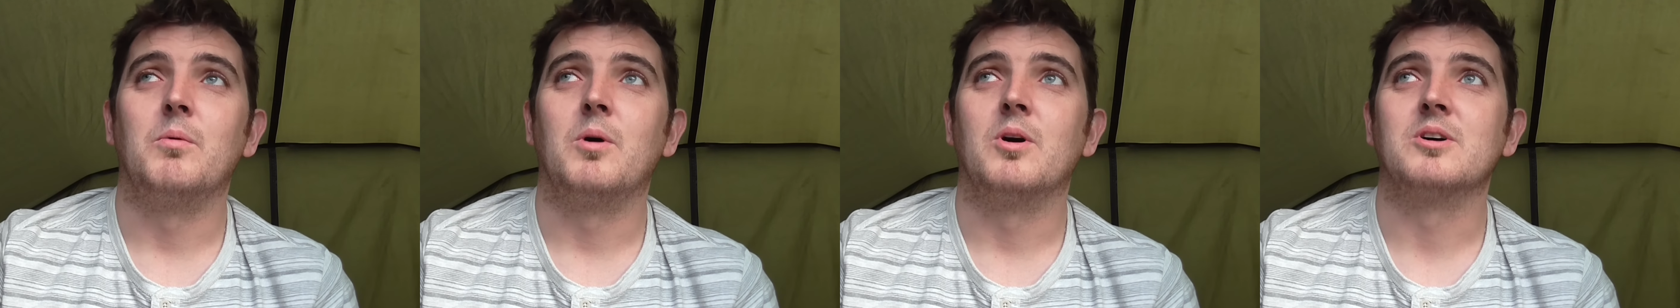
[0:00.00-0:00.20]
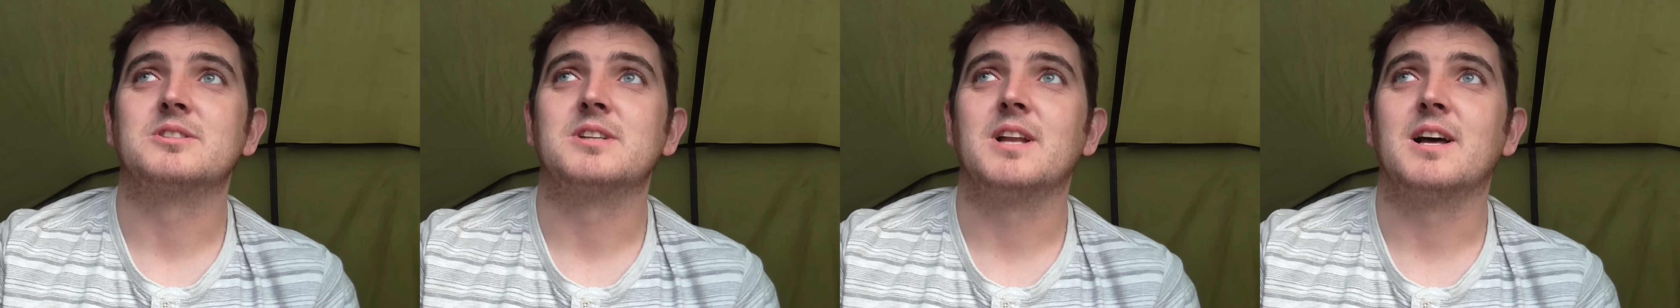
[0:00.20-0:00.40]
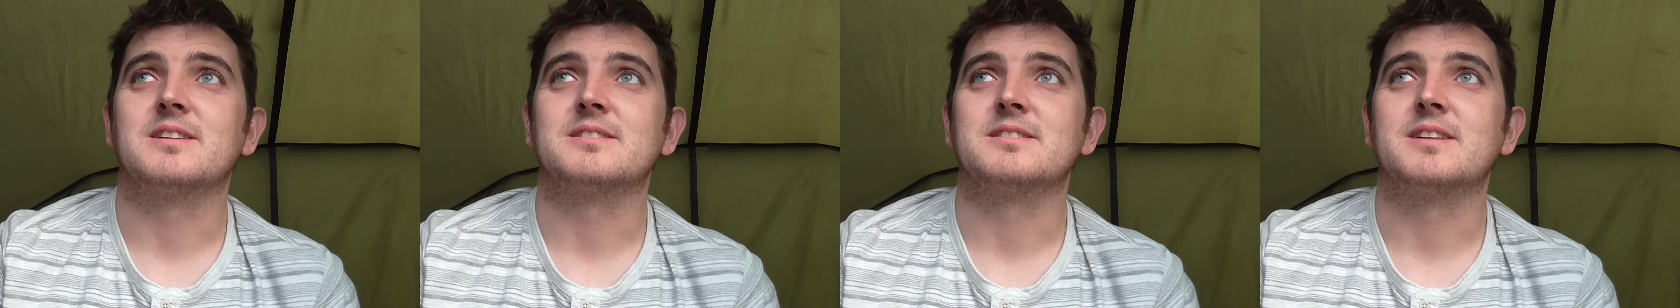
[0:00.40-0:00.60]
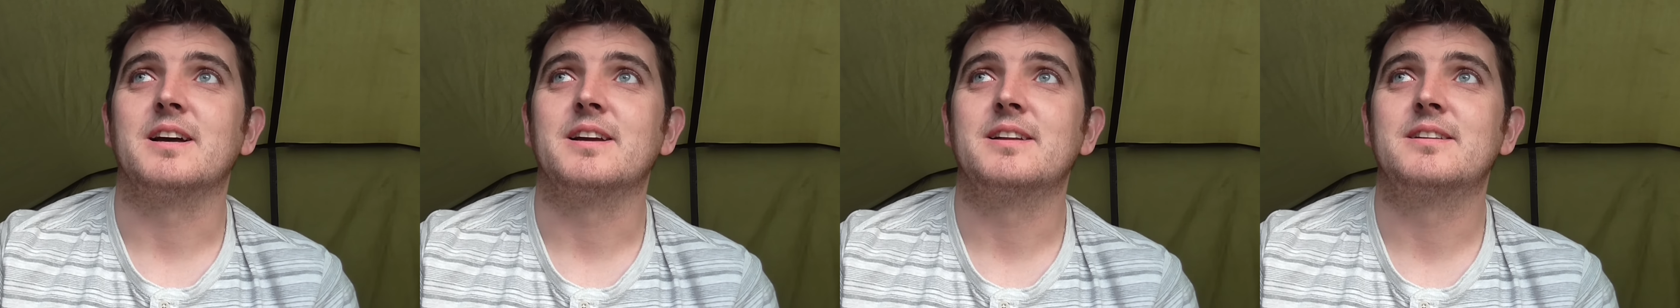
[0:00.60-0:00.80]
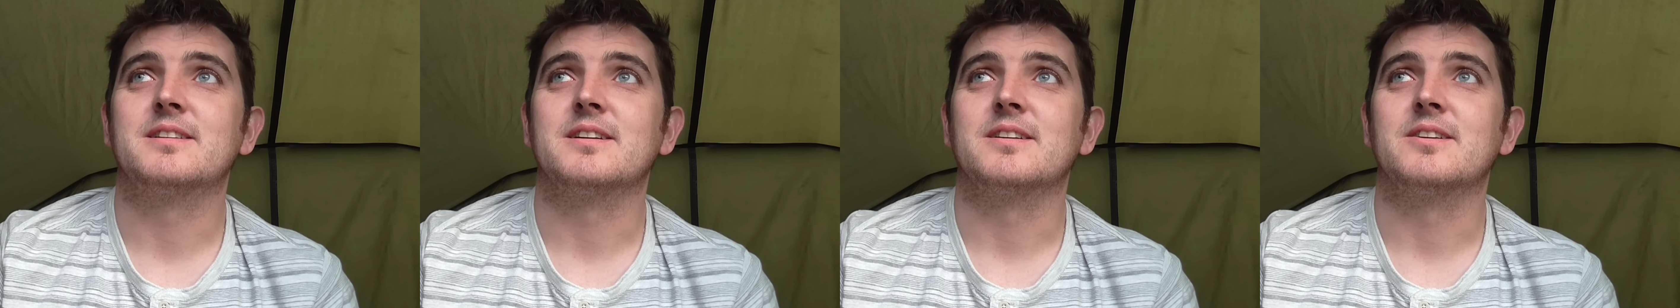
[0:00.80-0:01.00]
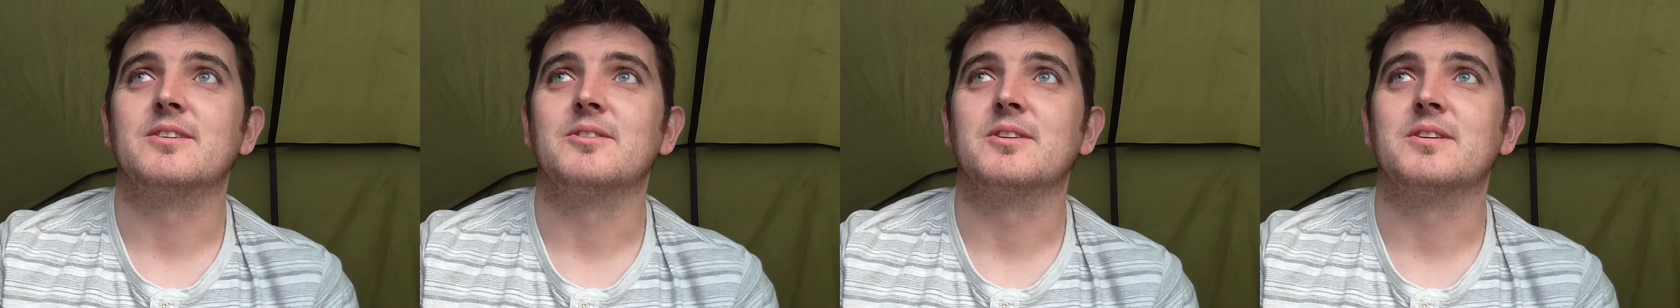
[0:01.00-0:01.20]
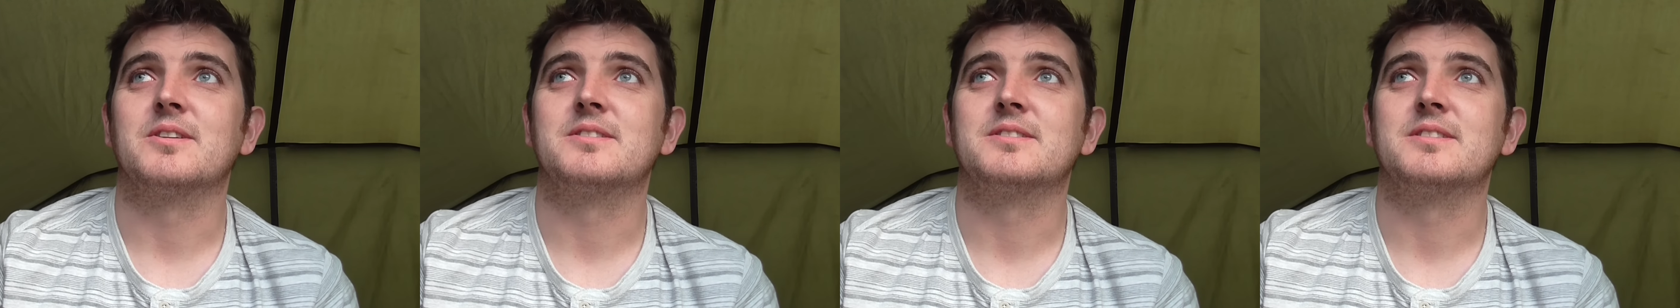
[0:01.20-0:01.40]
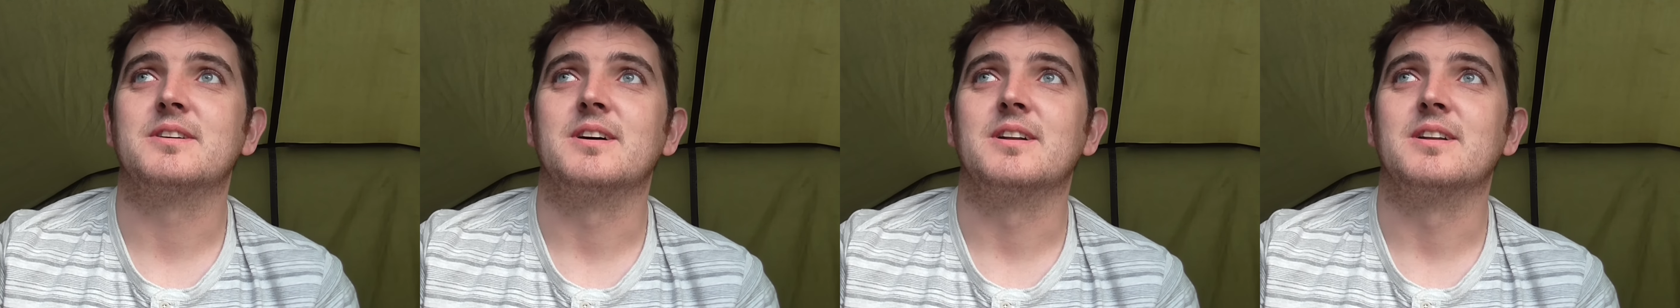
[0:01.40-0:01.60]
was last night. I know
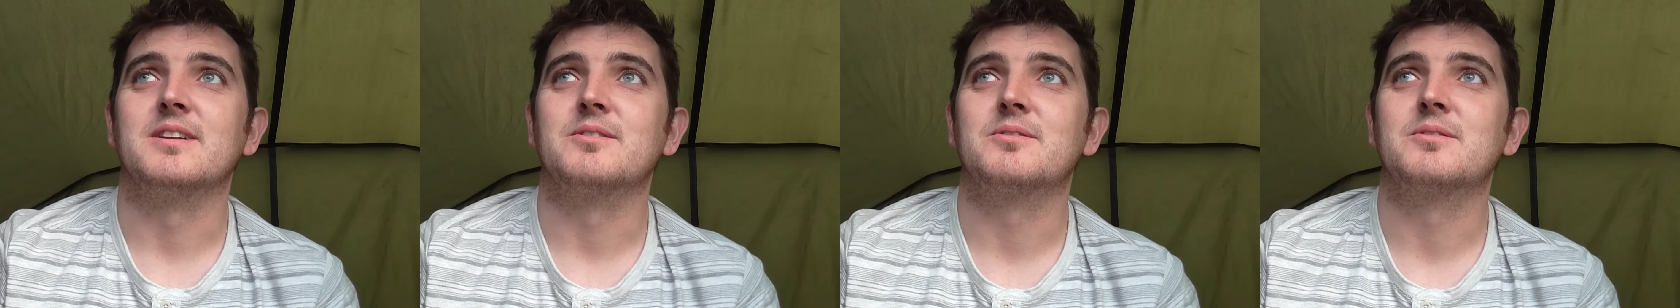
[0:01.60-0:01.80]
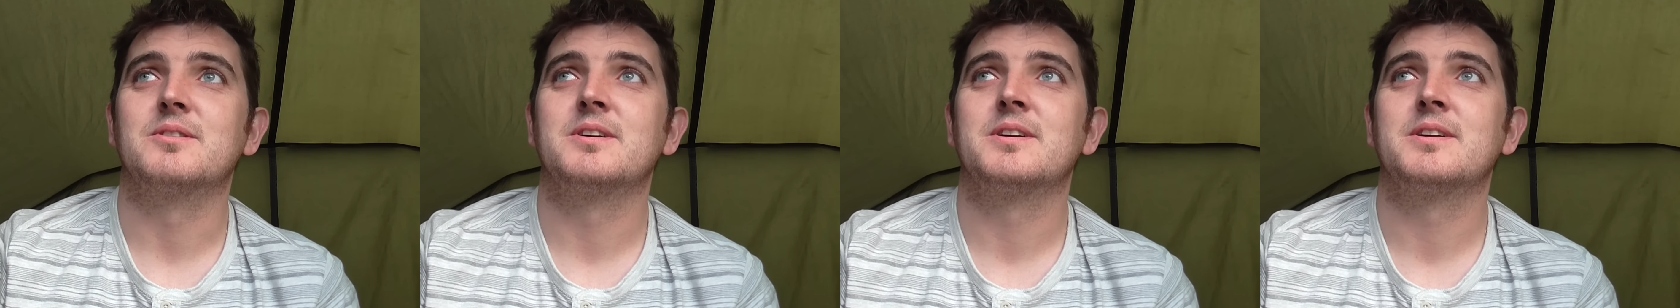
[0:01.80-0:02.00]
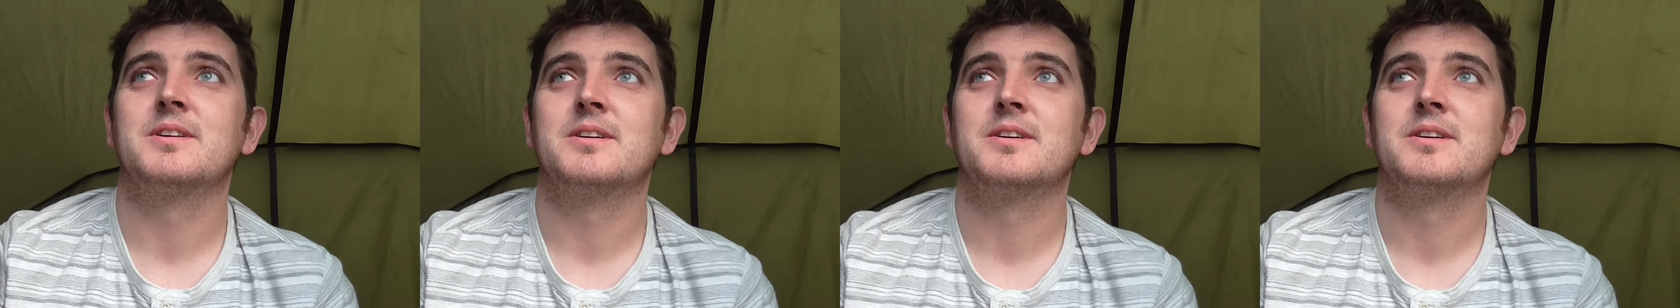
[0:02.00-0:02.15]
that Luke,